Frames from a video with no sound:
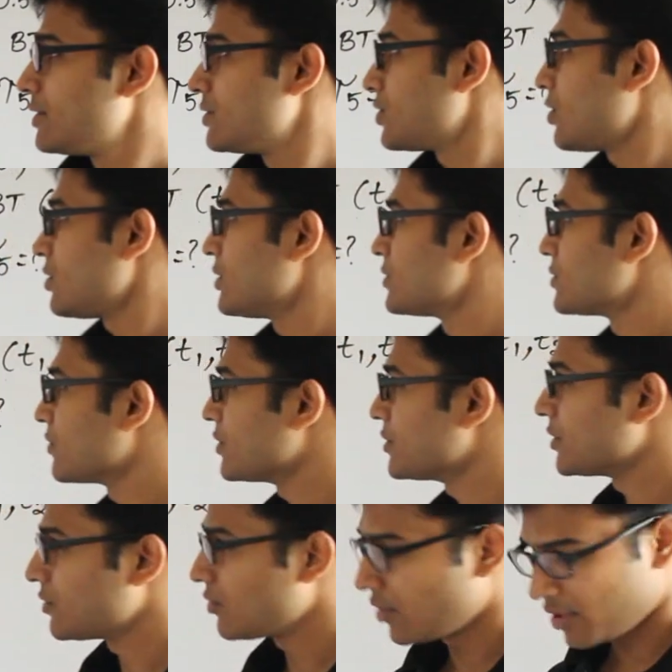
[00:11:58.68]
let's solve this
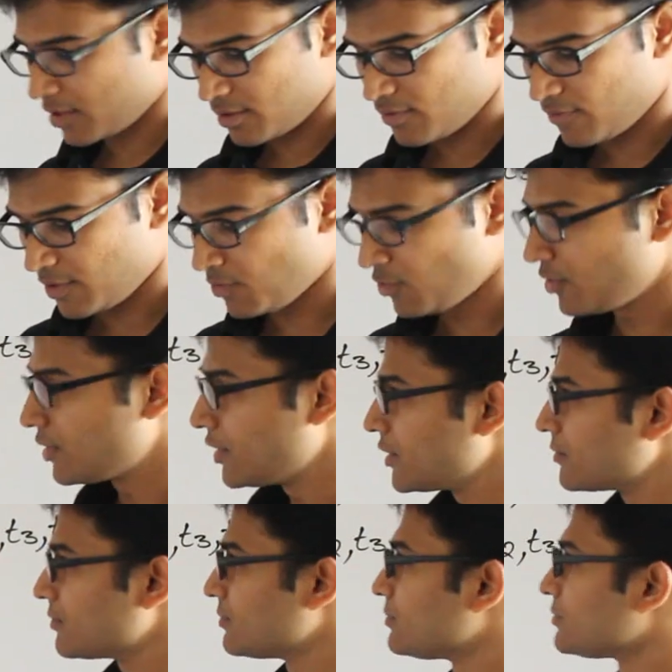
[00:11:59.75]
question. Okay, one more
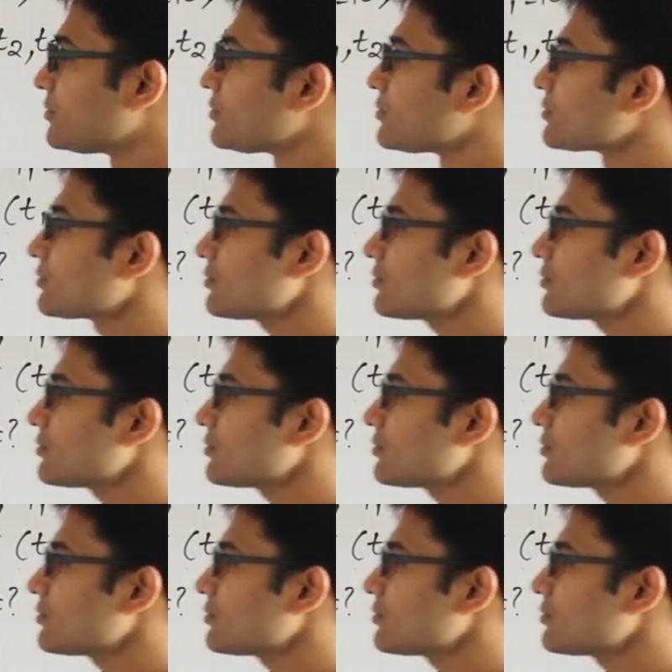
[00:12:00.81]
thing,